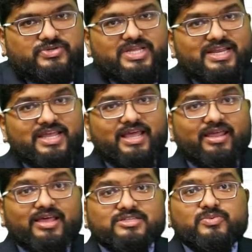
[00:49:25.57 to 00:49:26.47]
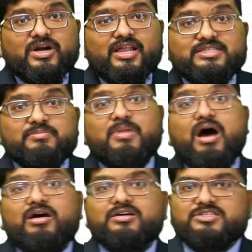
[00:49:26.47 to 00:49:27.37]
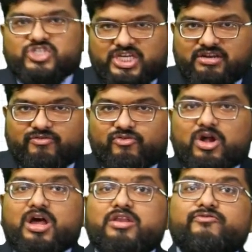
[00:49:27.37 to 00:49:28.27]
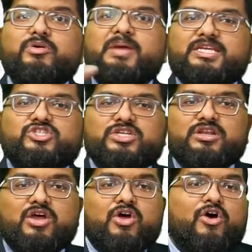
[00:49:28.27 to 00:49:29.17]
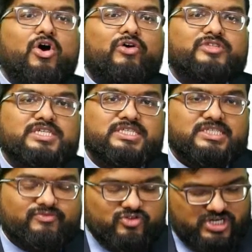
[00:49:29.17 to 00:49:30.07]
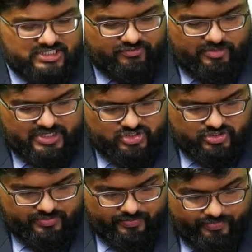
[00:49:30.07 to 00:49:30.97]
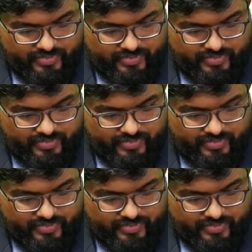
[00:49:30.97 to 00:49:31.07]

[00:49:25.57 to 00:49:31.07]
So tDNA has worked as a marker gene for confirmation of successful transformation.